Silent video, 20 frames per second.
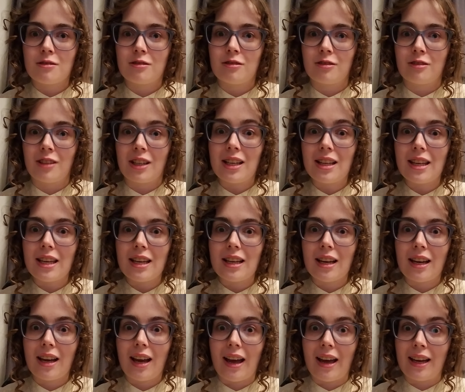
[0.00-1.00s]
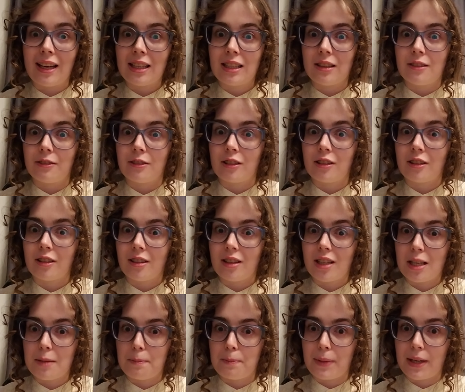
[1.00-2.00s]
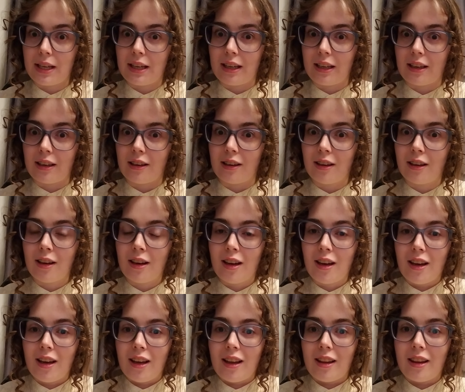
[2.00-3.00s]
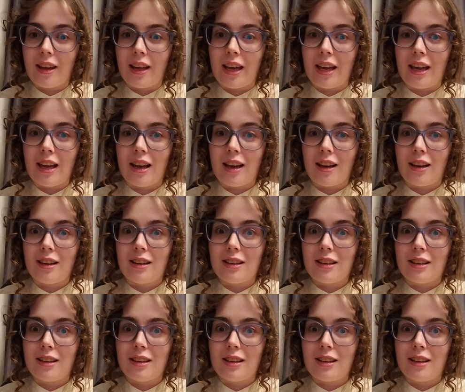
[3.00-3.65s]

really kind of creepy. Like